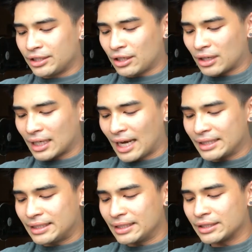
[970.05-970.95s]
you know,
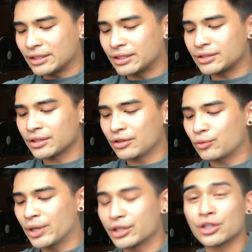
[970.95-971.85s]
ideas
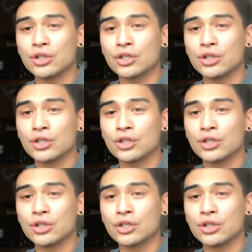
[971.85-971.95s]
of where